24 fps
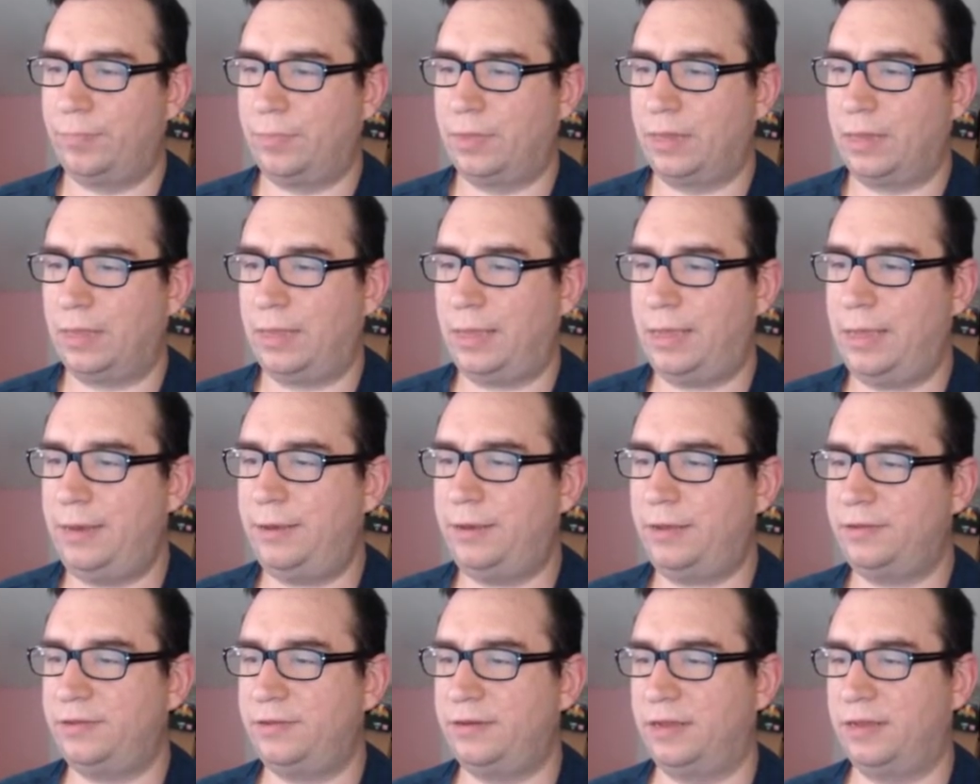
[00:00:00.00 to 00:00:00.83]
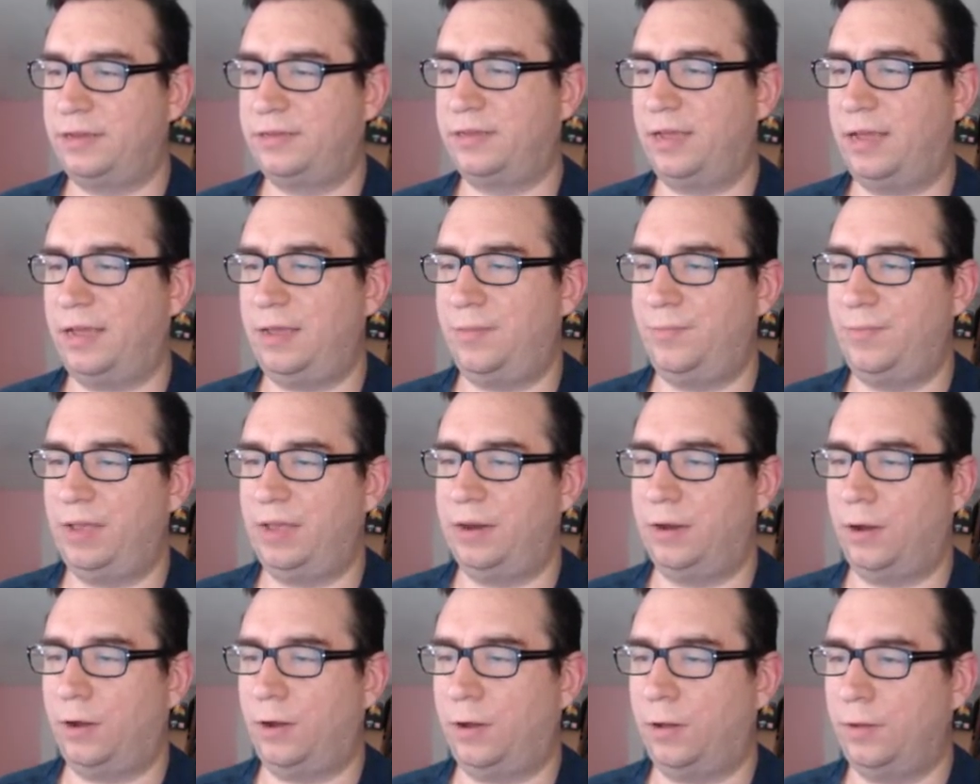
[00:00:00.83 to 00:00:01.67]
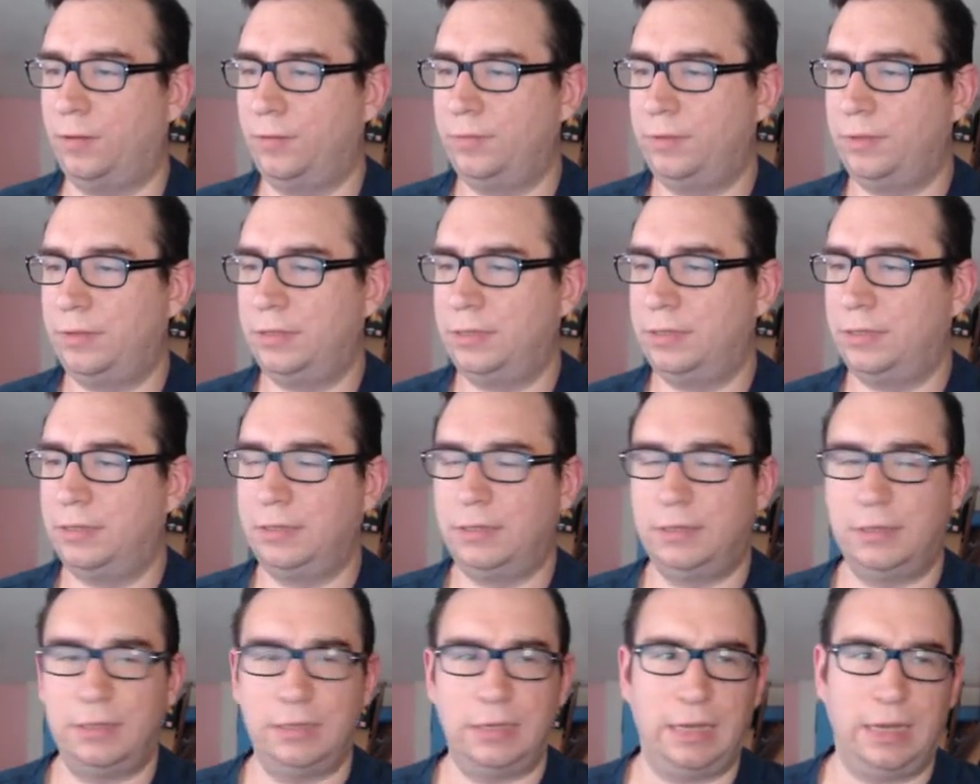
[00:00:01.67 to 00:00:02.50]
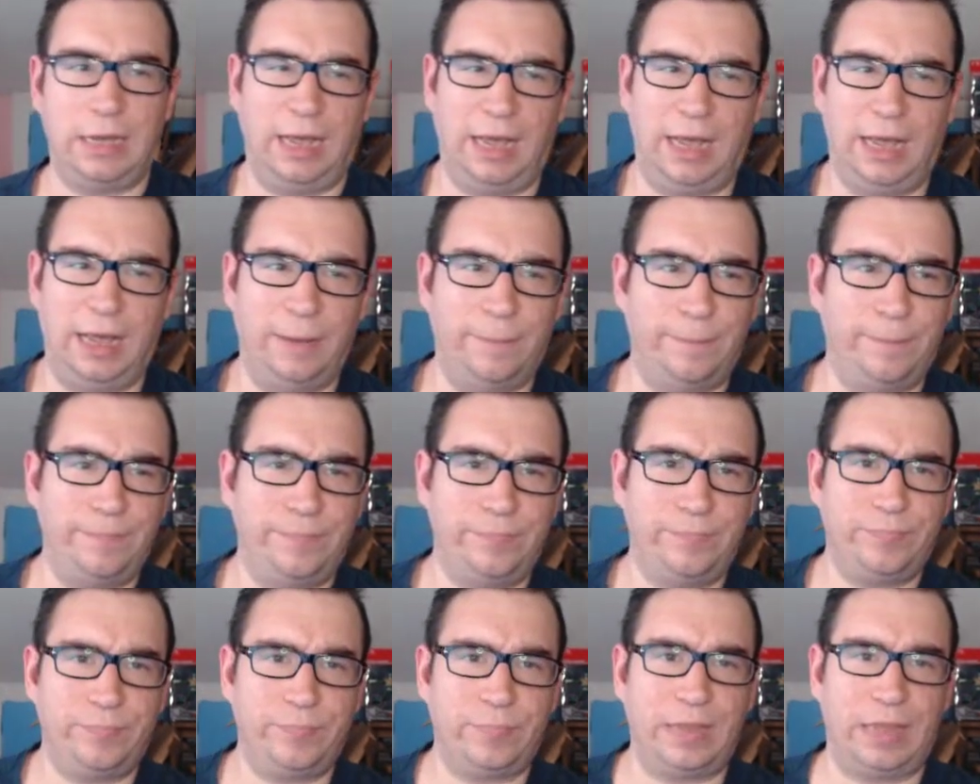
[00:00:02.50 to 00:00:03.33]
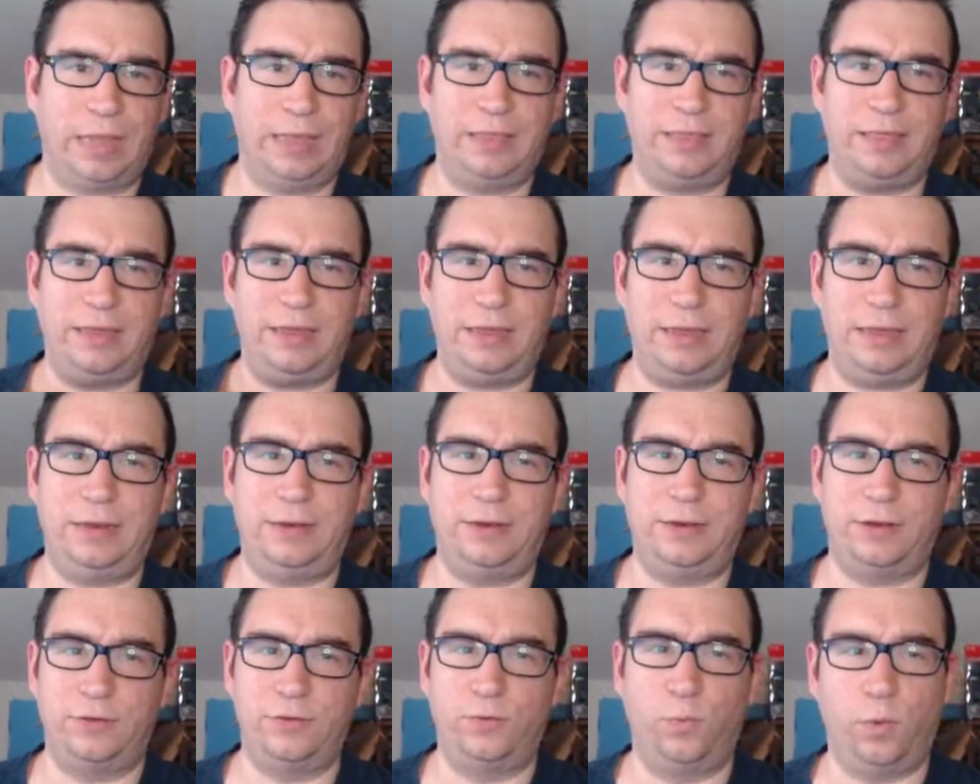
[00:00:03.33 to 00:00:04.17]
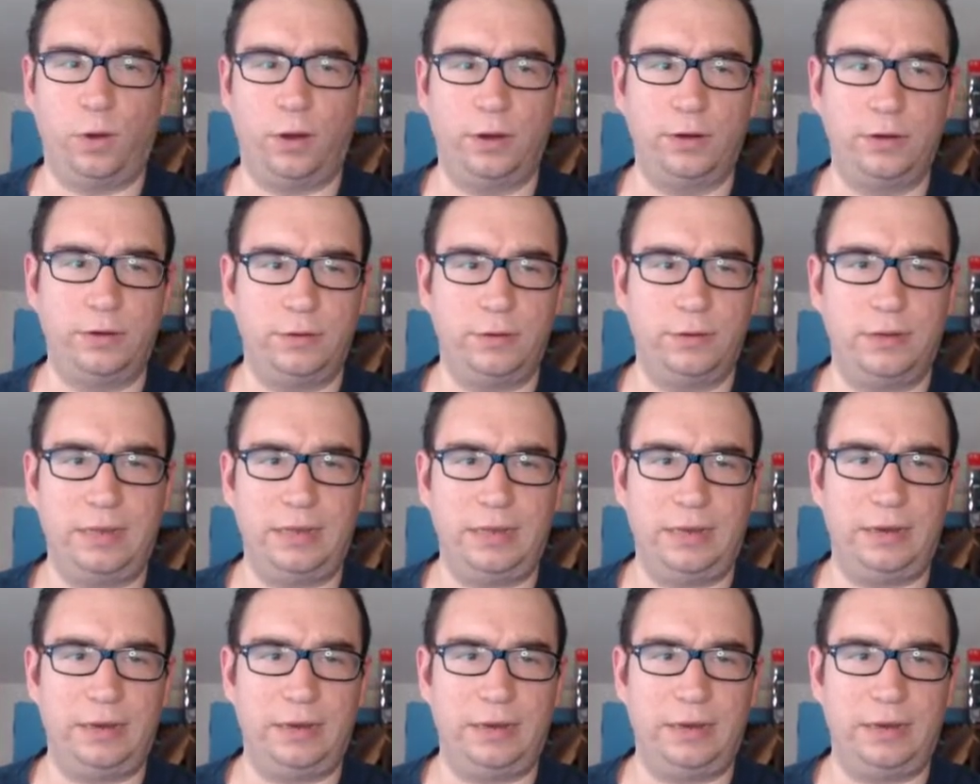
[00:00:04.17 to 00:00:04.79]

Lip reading: He doesn't excite me at all. I think he does one...